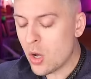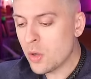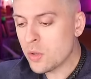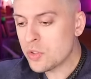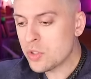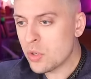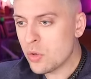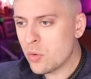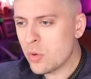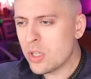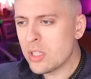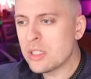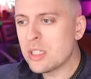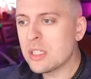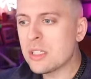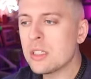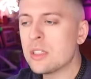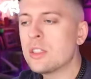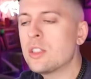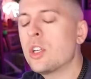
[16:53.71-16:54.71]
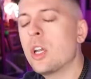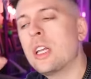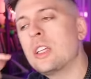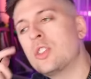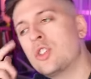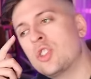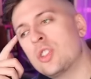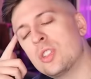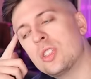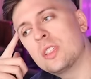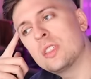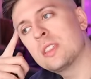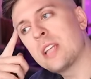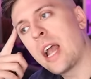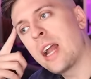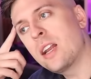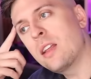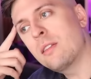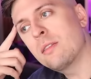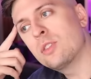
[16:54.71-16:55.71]
Also, the, is
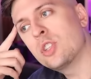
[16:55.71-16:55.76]
Society